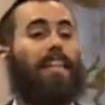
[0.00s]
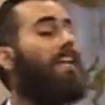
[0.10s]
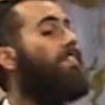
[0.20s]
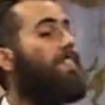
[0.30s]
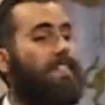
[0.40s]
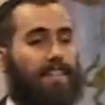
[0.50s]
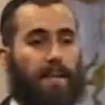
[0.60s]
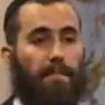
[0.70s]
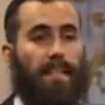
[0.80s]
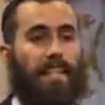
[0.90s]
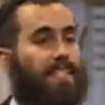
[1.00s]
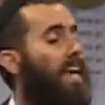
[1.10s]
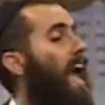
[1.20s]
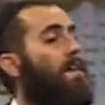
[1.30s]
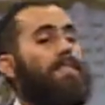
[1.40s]
live in the same place,
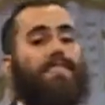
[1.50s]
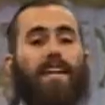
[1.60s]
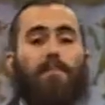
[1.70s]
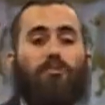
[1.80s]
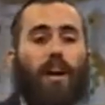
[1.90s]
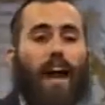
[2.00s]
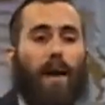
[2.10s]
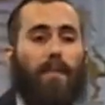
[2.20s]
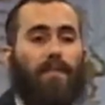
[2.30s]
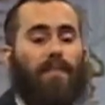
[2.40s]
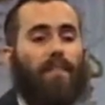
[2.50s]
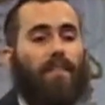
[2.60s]
have the same job,